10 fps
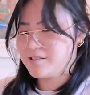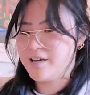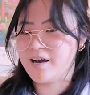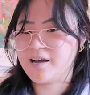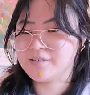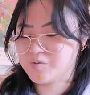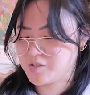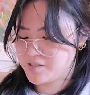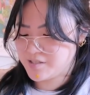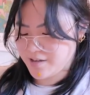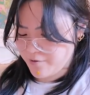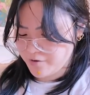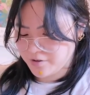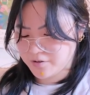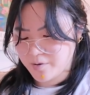yeah, I
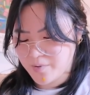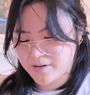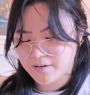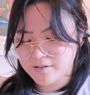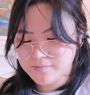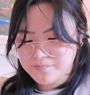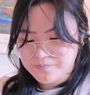feel a lot better.